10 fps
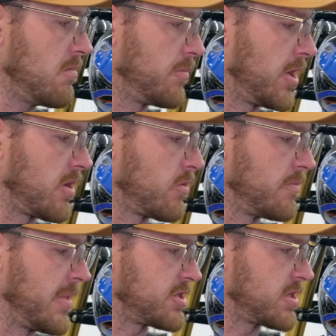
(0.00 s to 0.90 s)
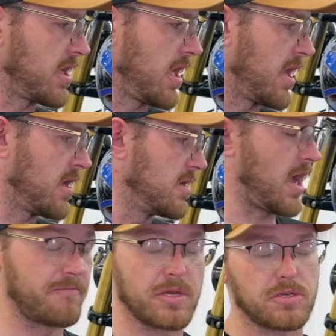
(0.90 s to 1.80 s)
But I will mention again,
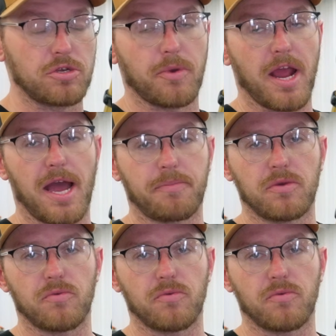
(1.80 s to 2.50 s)
I've been super happy